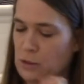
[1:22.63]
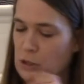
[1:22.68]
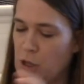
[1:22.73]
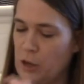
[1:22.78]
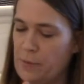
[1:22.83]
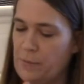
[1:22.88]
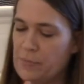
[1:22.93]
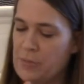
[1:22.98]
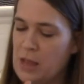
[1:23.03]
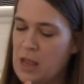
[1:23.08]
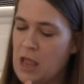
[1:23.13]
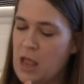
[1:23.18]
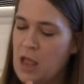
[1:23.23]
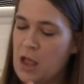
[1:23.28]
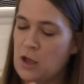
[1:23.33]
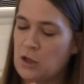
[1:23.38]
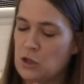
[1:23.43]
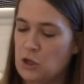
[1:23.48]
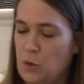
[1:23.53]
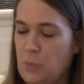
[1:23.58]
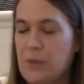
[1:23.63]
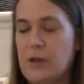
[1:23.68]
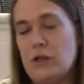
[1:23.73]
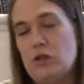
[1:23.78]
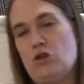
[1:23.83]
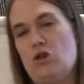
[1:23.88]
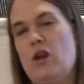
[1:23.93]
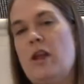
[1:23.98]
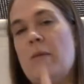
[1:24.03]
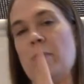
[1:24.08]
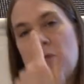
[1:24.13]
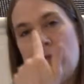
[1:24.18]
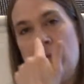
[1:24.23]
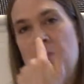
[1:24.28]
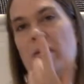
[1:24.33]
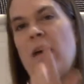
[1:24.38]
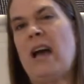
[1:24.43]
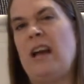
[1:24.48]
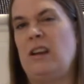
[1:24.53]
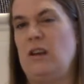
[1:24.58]
So picture him with a
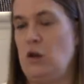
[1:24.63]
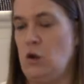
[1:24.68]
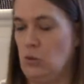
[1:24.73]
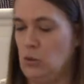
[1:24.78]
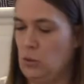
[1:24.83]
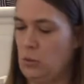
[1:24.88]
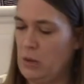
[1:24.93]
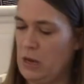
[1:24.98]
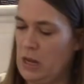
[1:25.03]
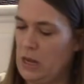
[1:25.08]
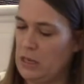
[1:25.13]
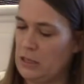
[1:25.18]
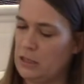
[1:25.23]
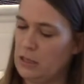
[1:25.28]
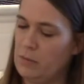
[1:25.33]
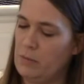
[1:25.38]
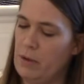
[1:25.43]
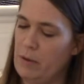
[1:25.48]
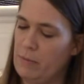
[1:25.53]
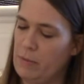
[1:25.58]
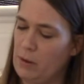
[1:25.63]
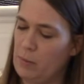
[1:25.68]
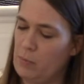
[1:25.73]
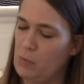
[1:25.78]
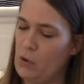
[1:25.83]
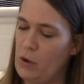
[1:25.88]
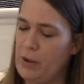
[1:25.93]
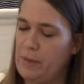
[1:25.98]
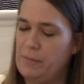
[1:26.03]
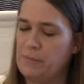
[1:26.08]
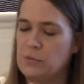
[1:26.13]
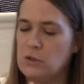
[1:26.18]
black nose when he gets to be a big boy.